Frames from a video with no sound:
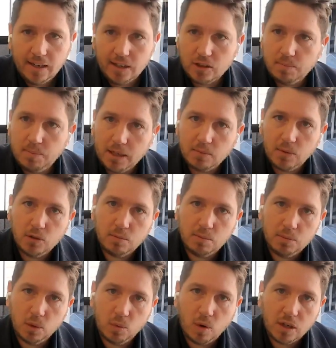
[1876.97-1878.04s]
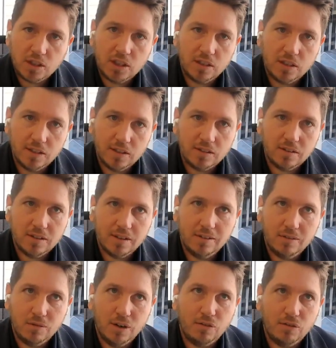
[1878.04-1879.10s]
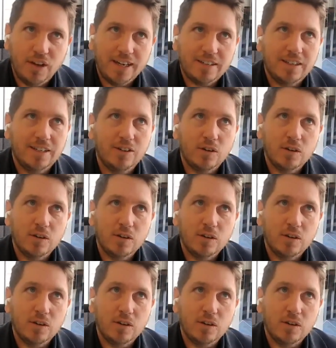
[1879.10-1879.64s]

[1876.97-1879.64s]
I, expect most people watching this reflecting